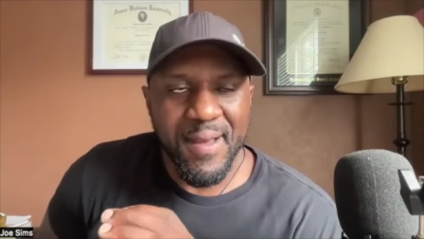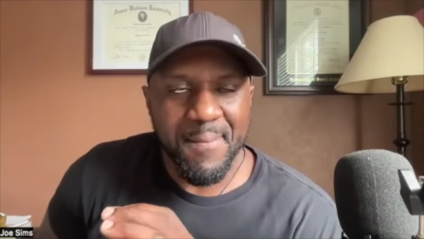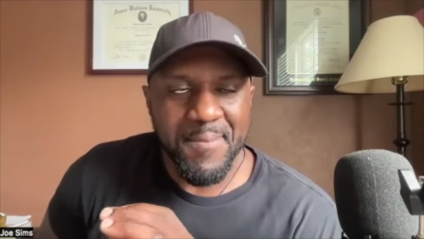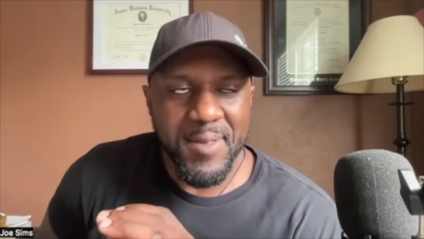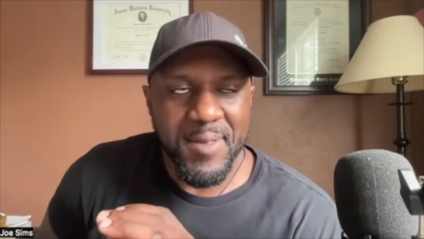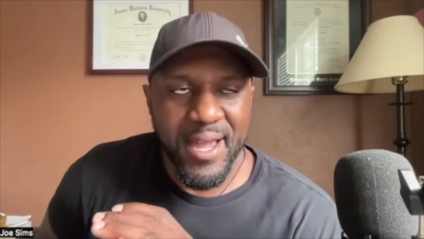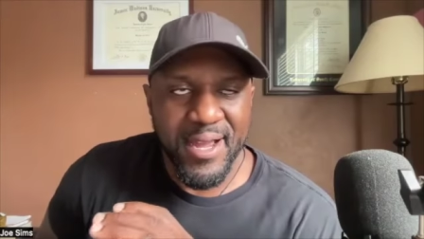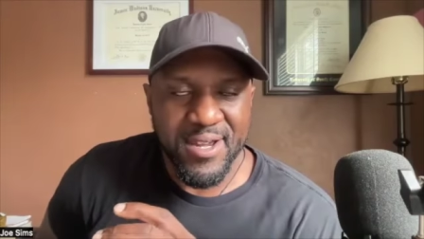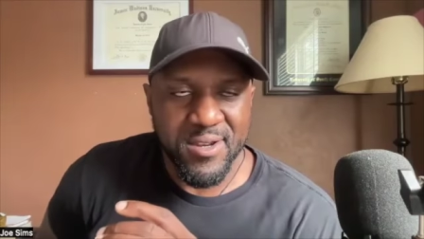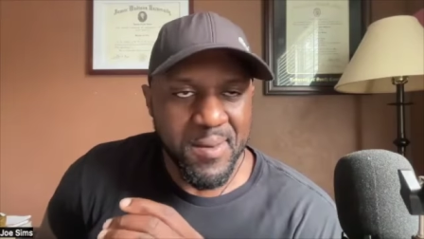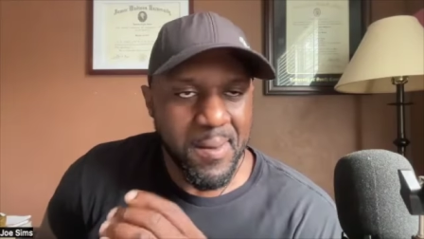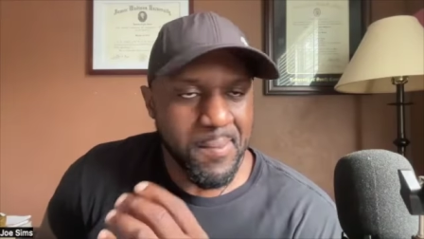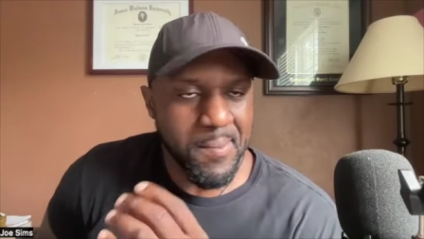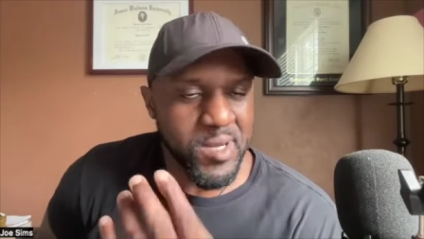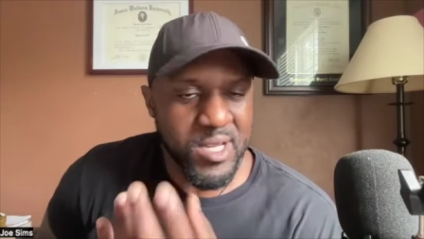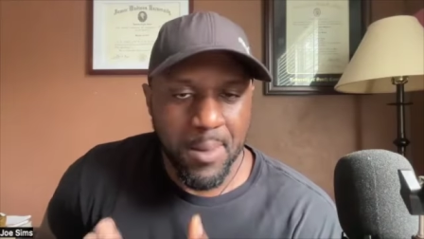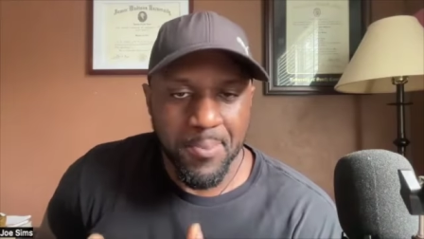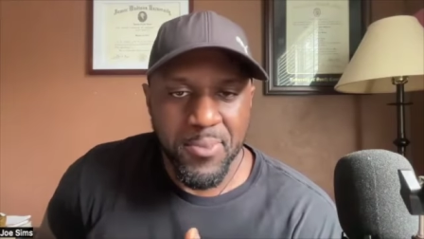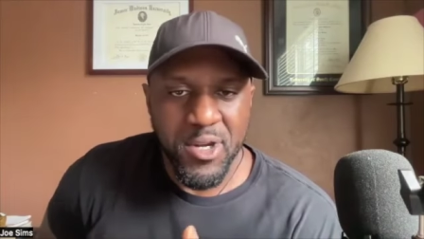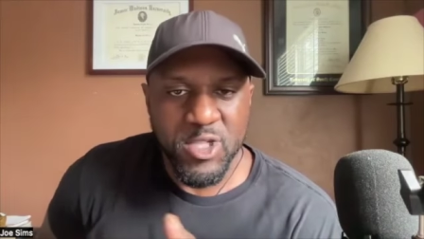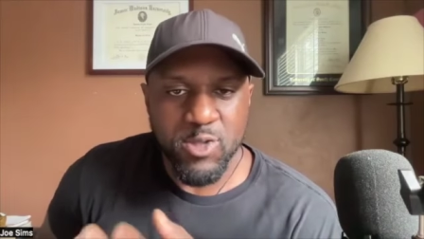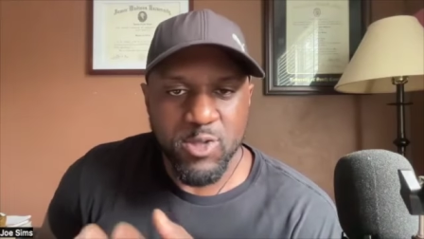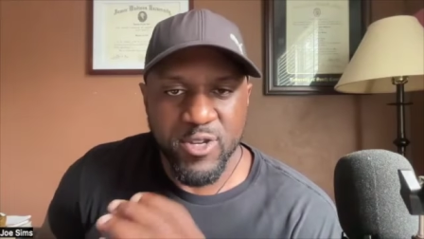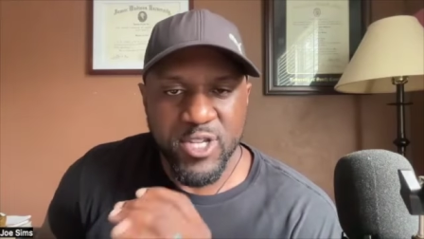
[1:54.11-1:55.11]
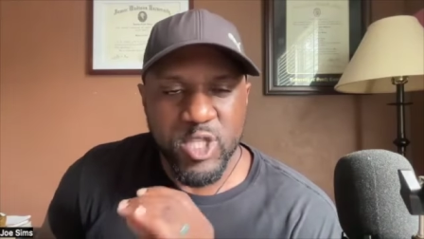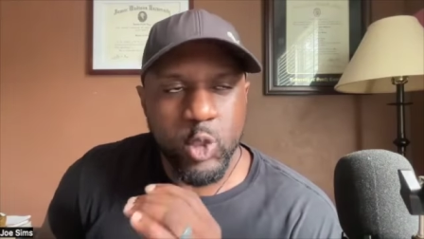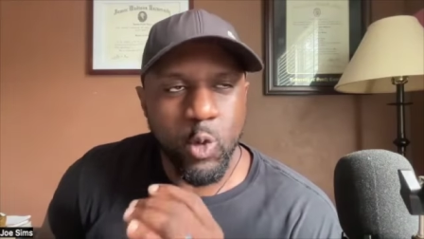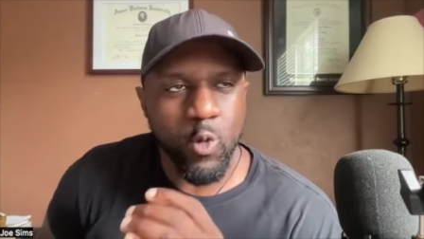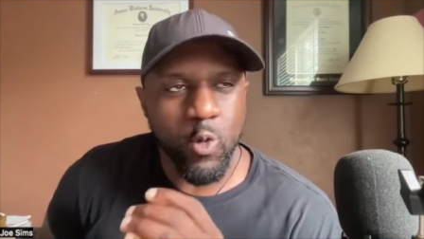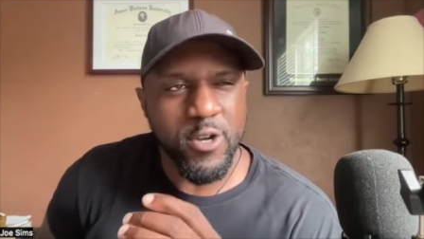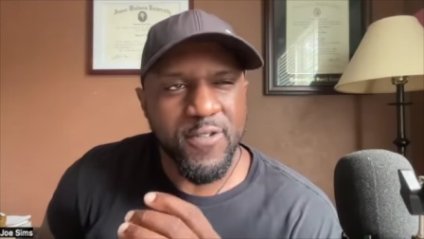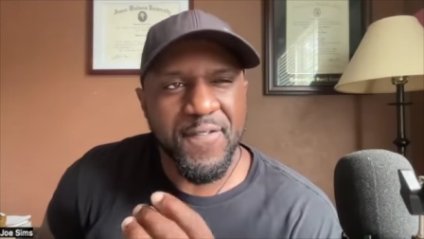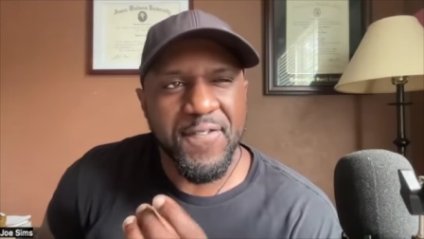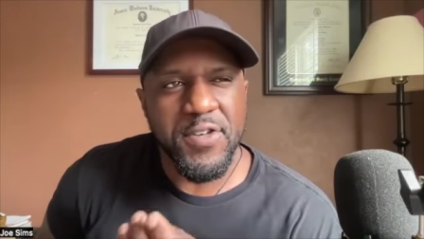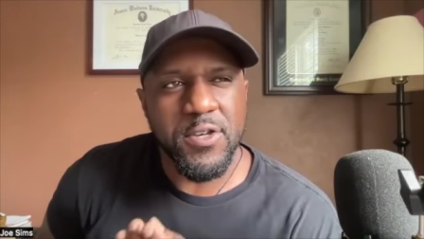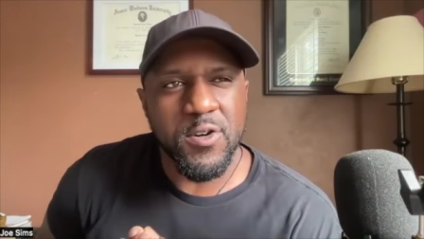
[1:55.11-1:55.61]
I'm not gonna I'm gonna butcher it.
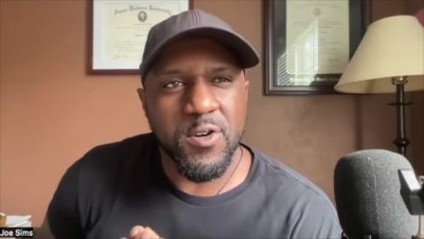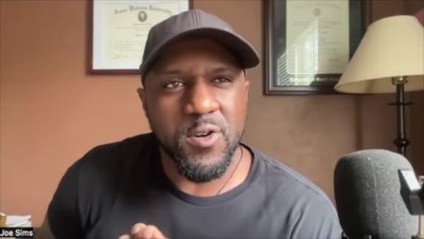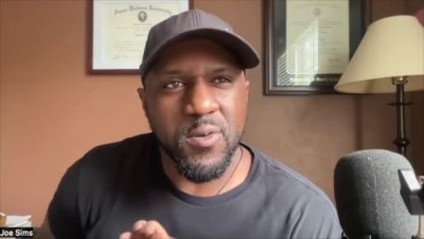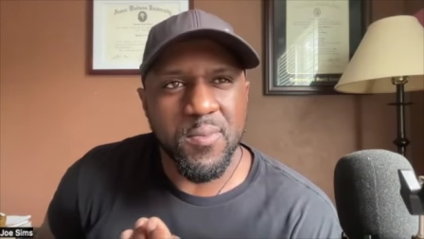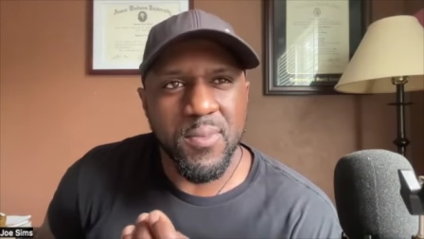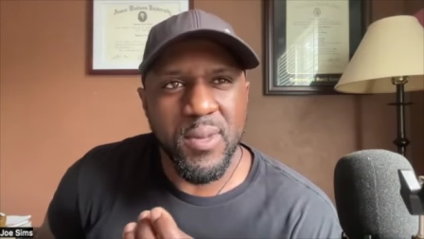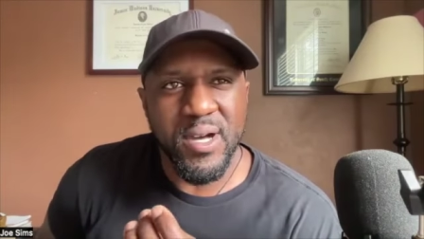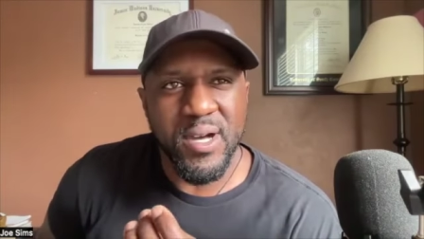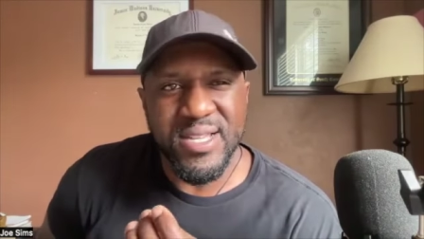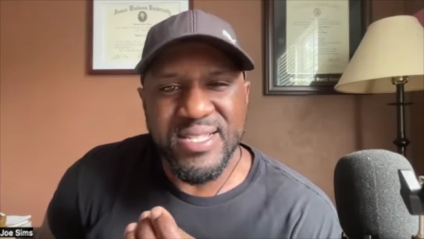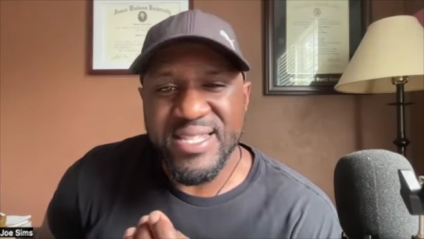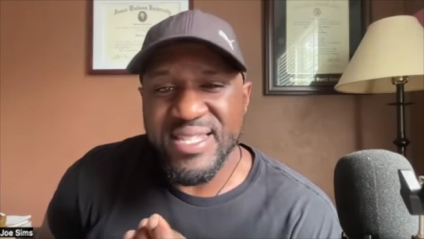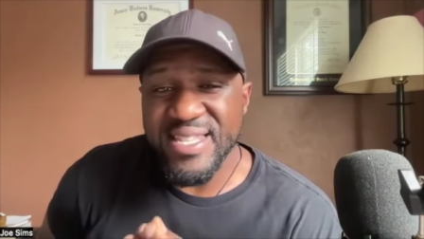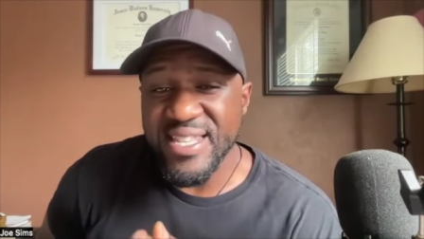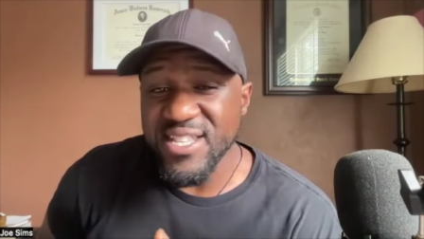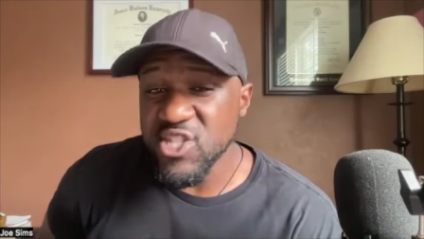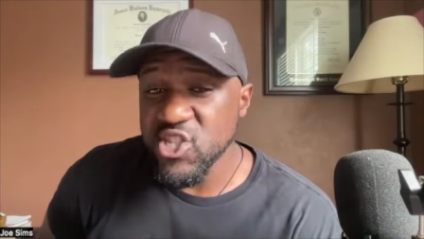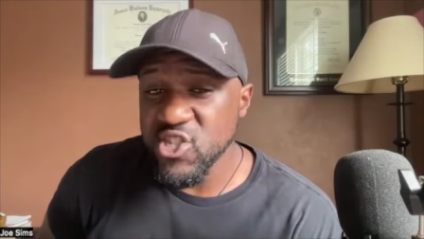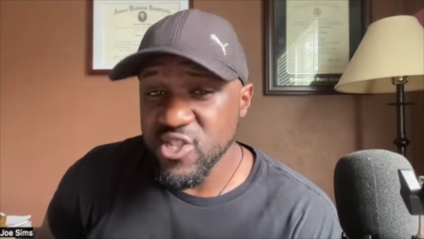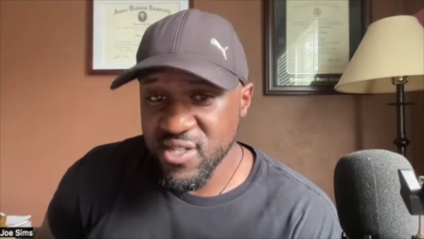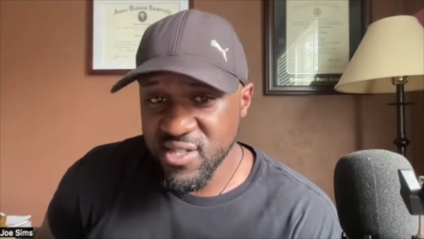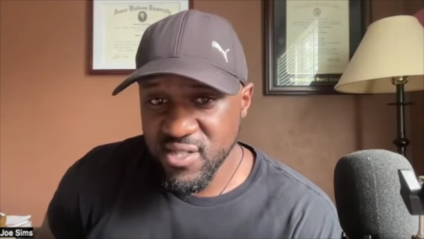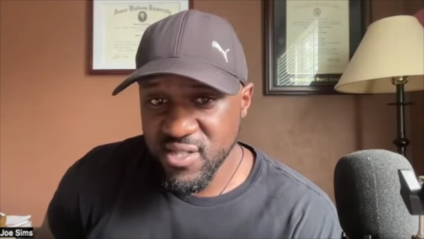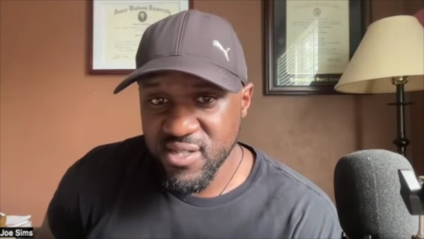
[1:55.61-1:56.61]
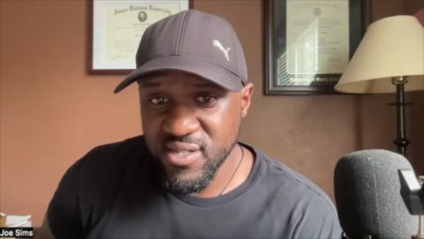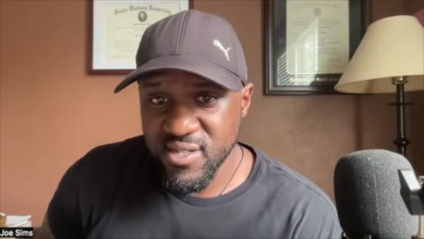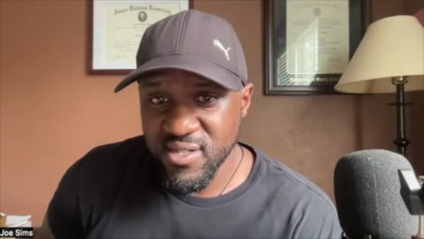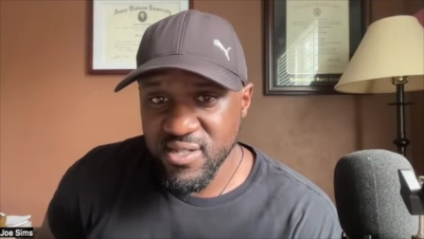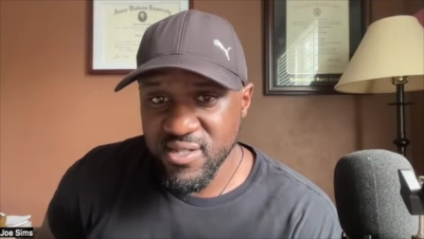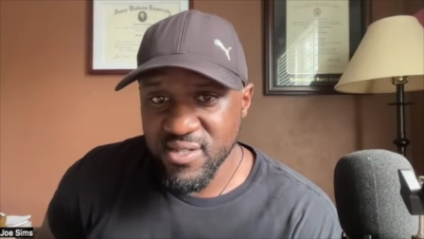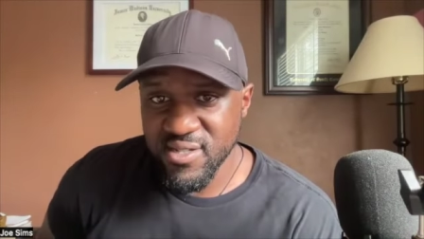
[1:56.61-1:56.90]
Short film Ascension.